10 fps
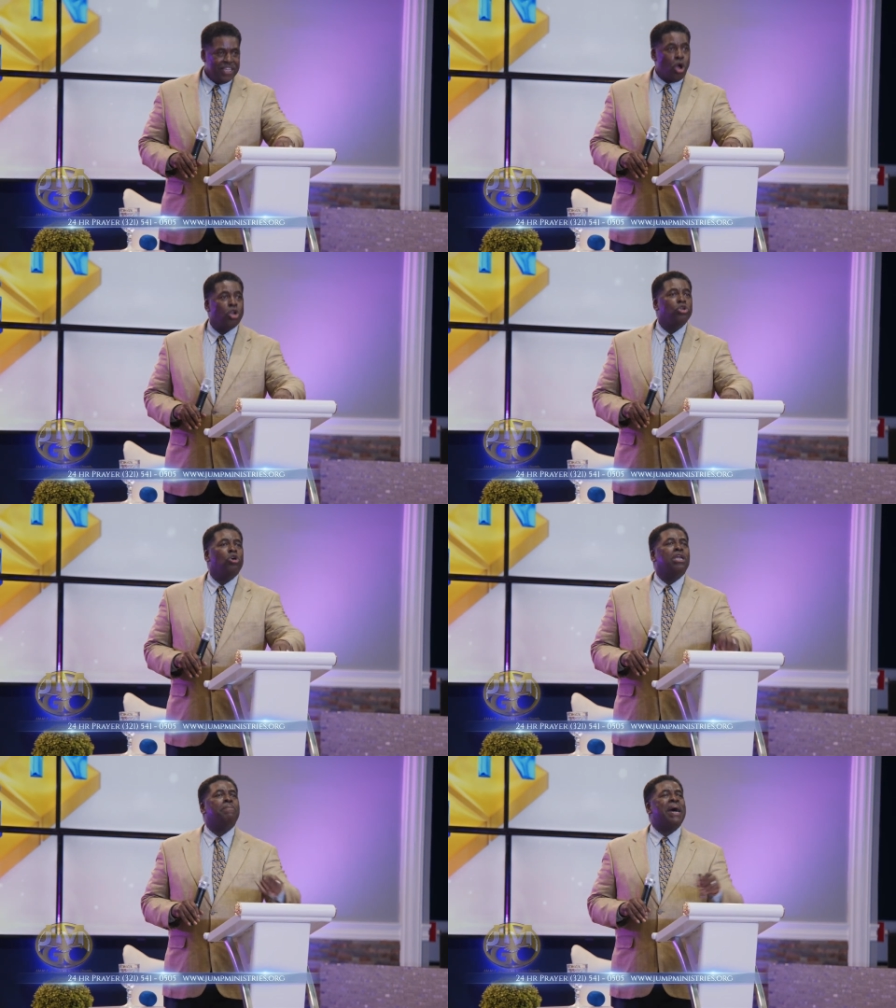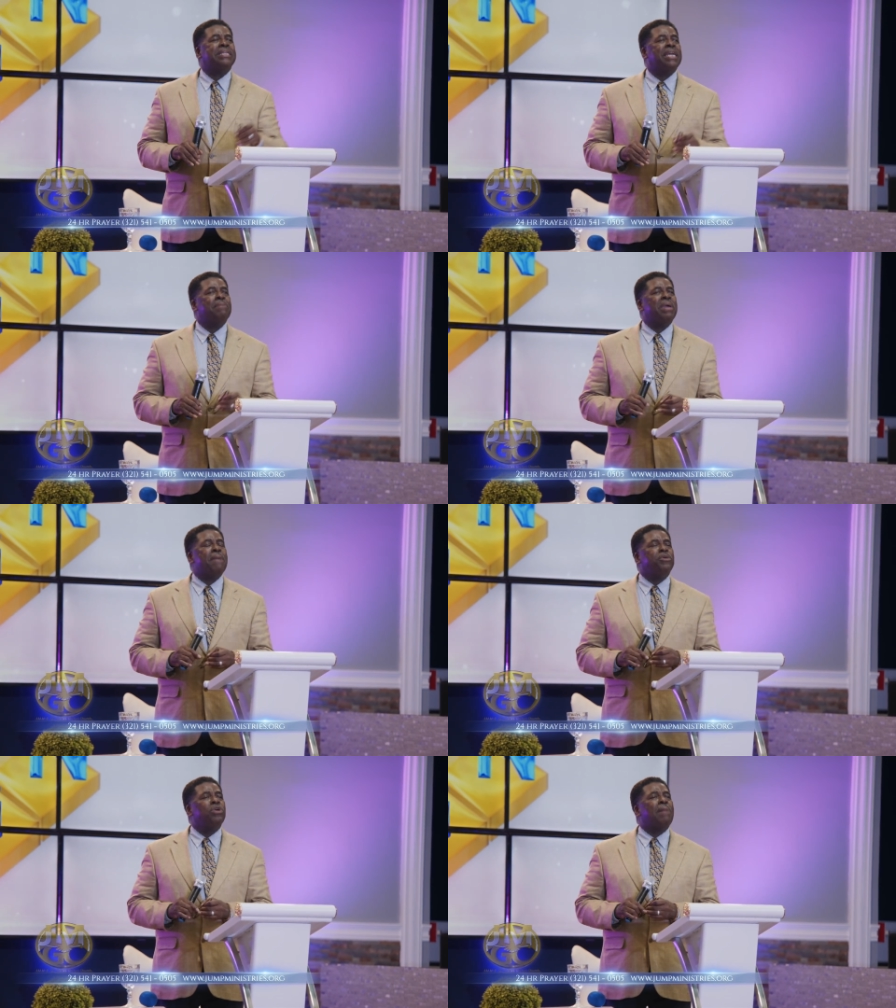Y'all don't know nothing about that. Let me
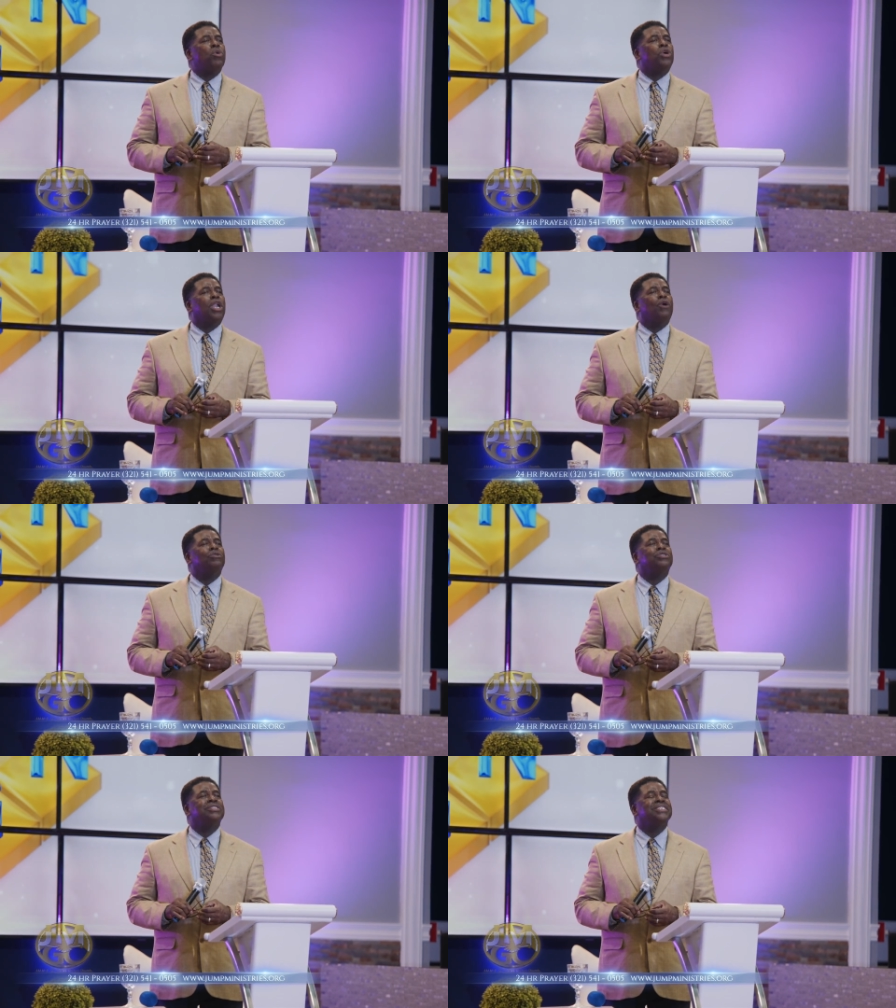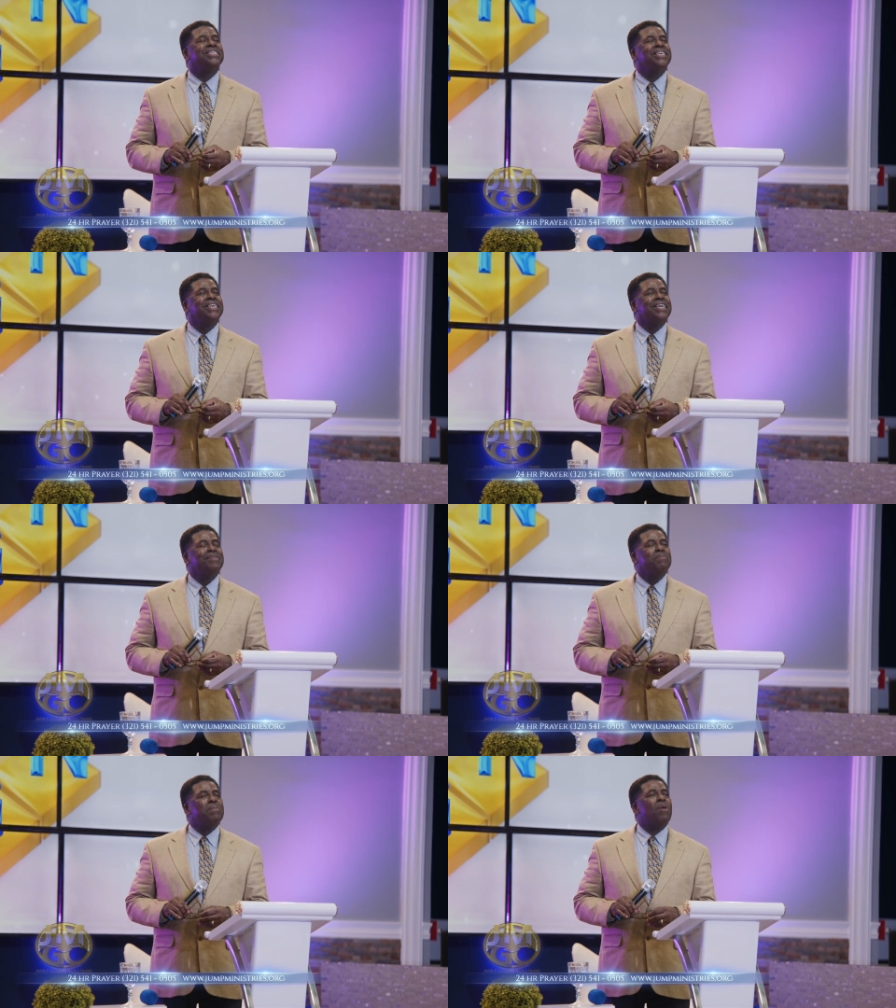help you, and I'm going to close.
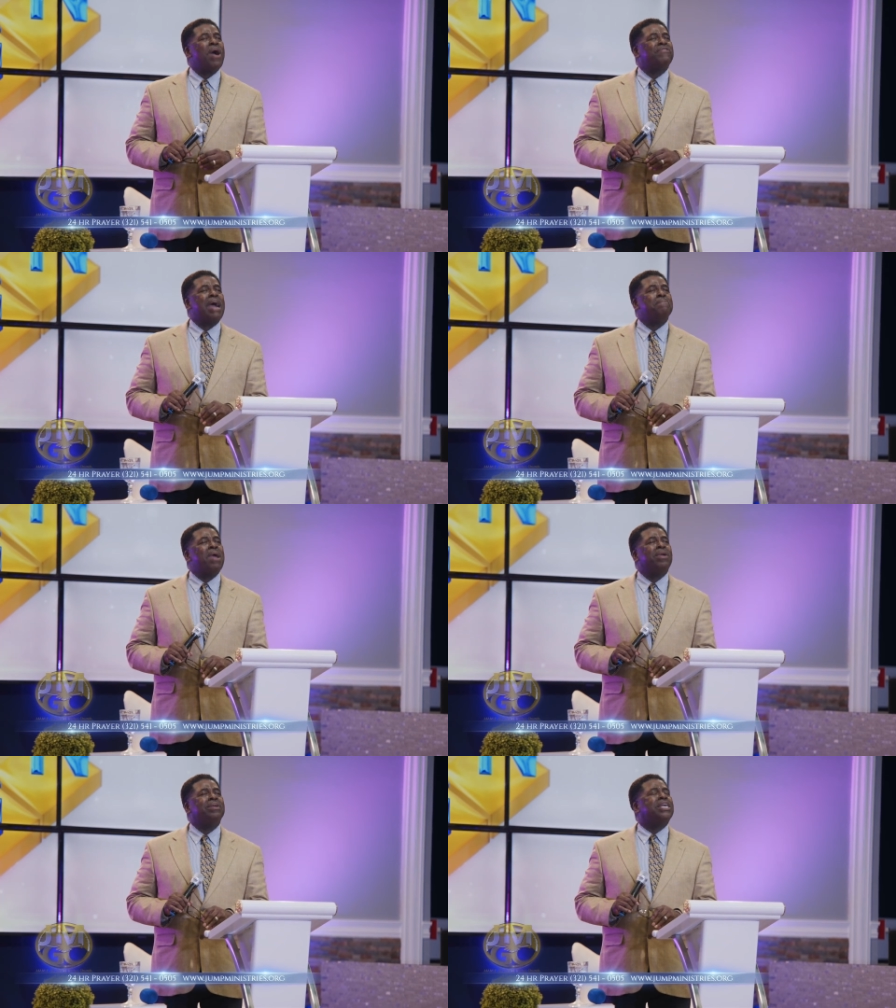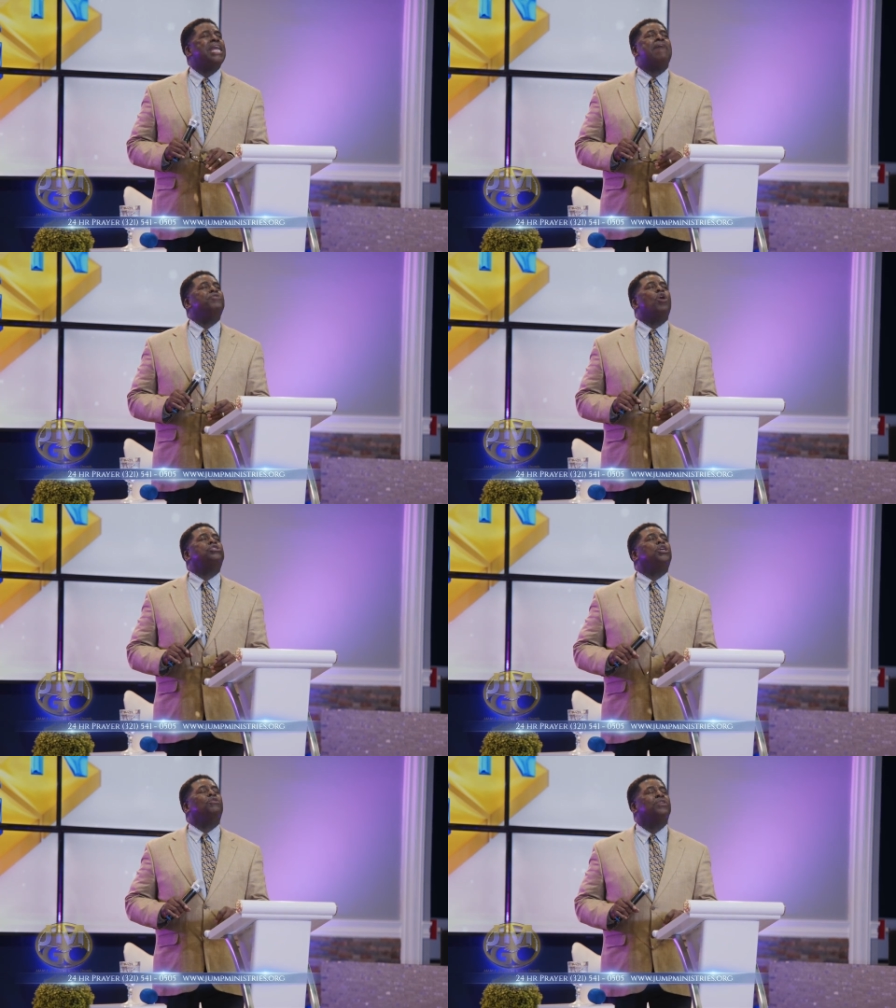Me and my wife got married, could have no
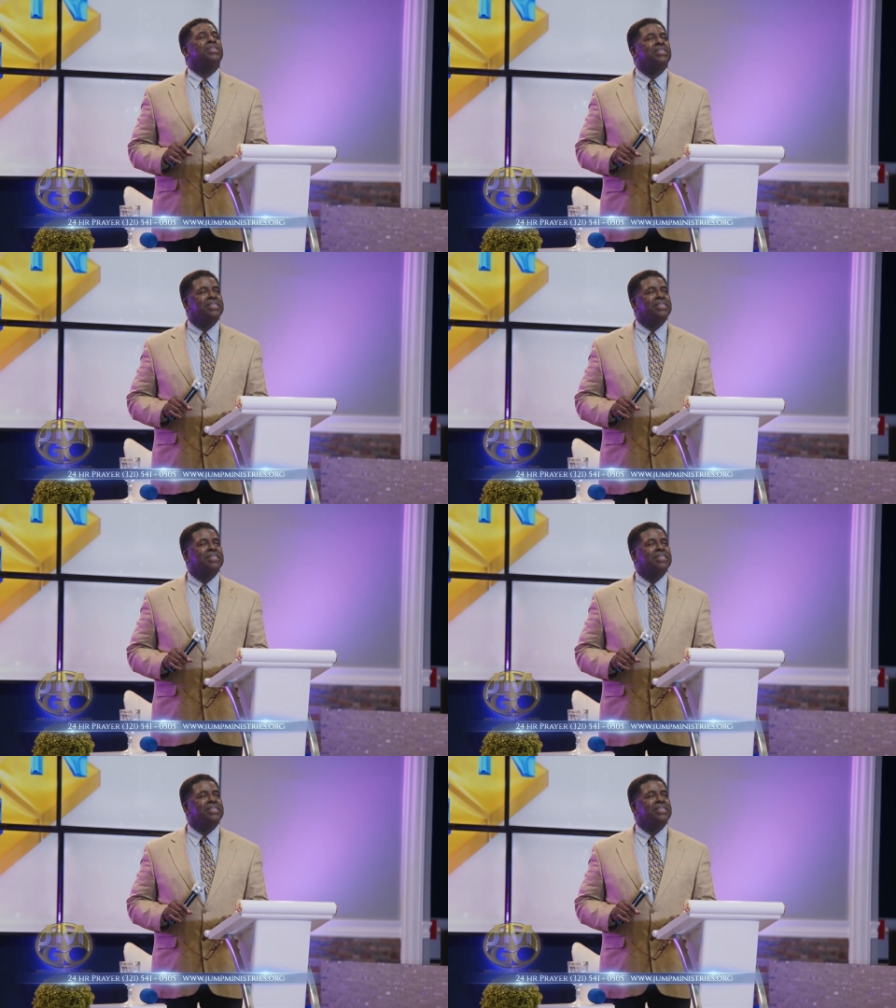children.